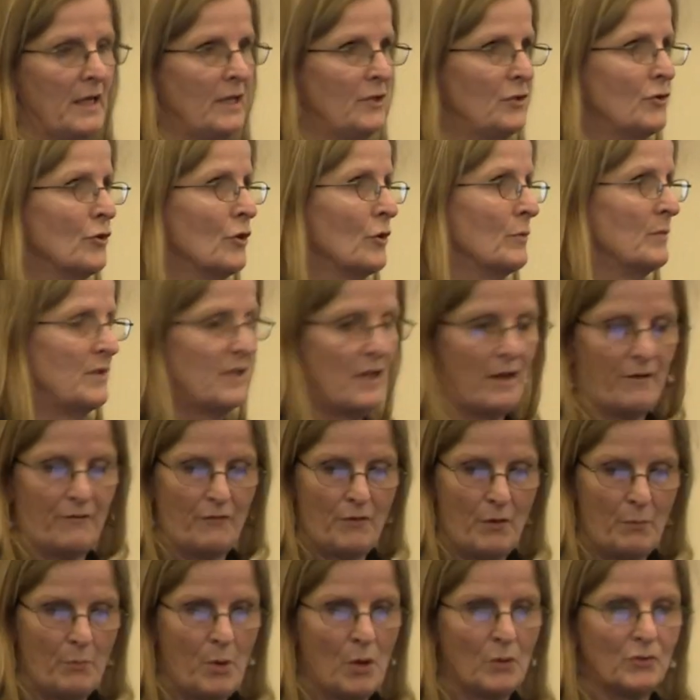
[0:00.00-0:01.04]
in terms
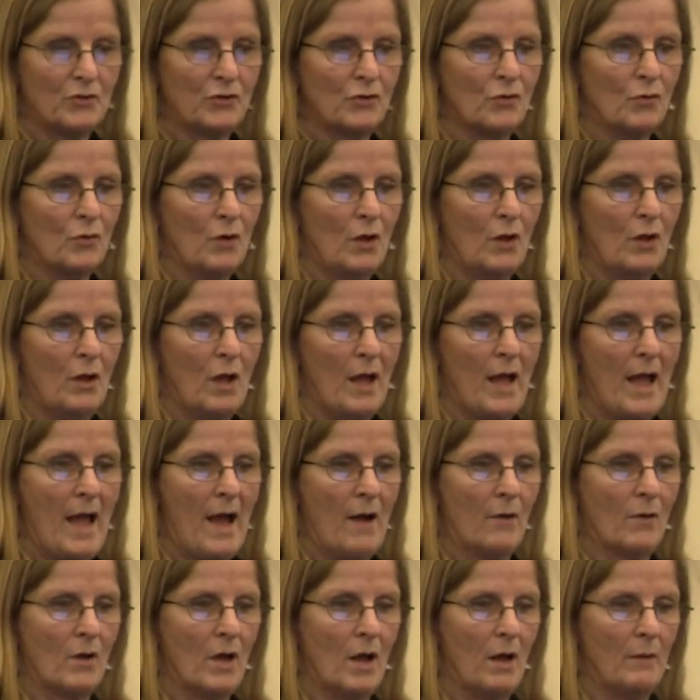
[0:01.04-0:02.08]
of post-school
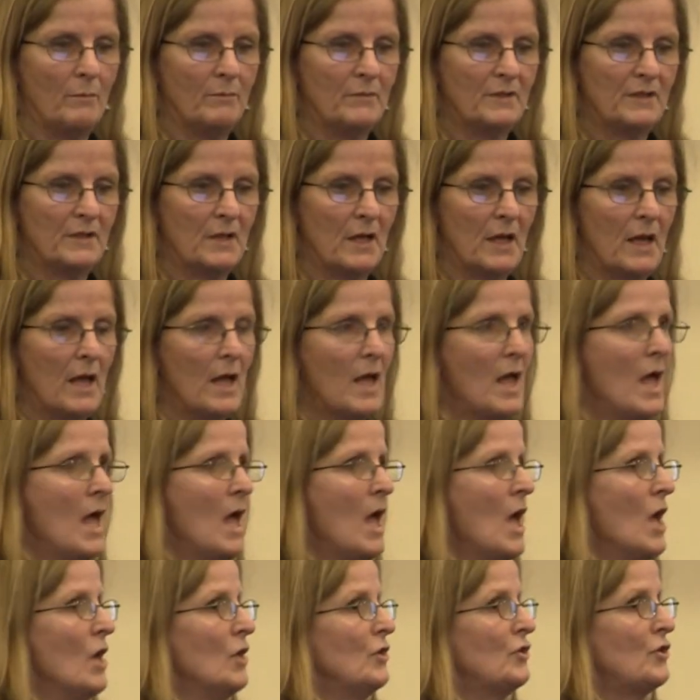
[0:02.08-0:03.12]
outcomes.
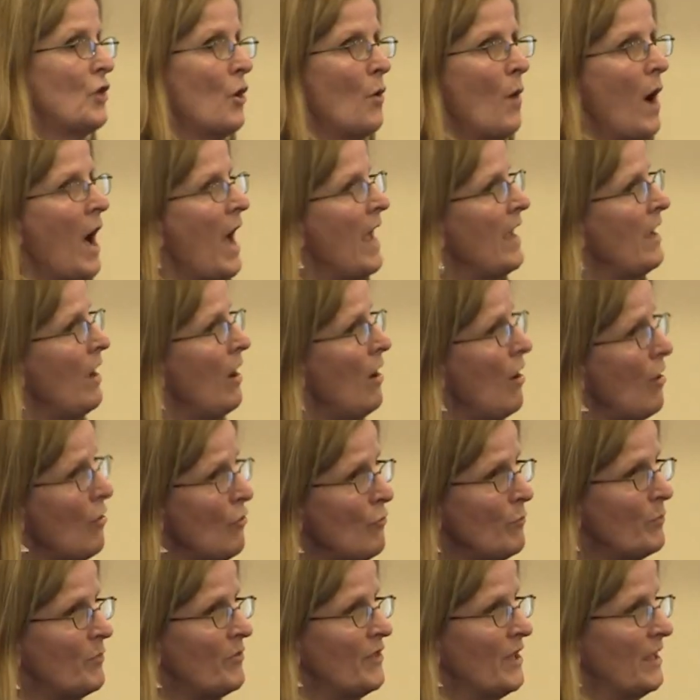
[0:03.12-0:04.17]
So I
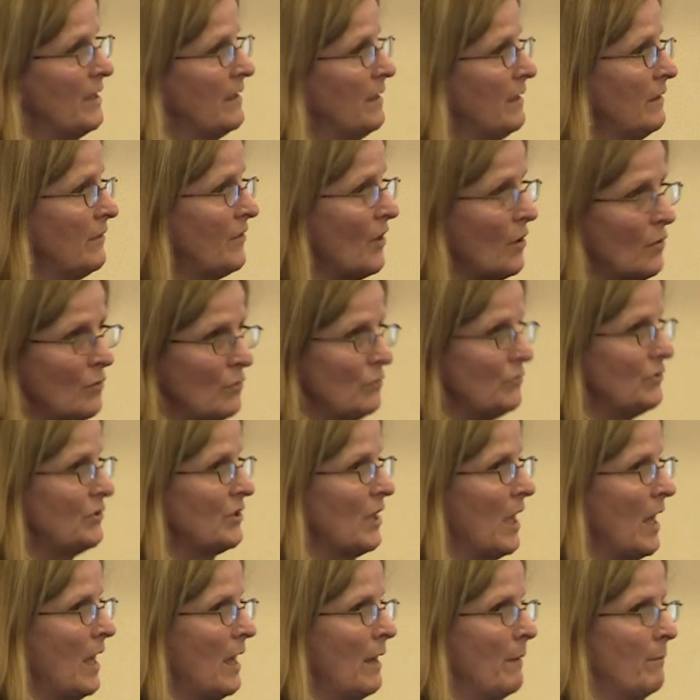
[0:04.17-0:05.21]
hope that
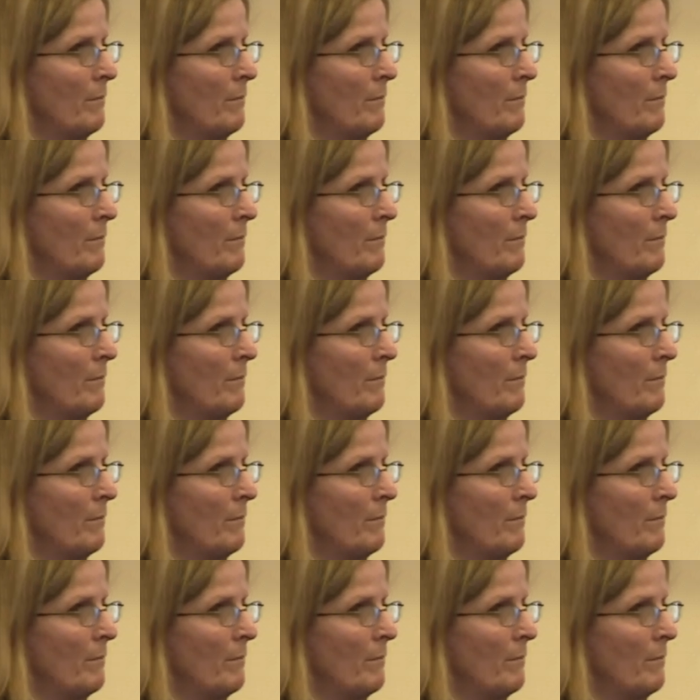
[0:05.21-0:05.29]
those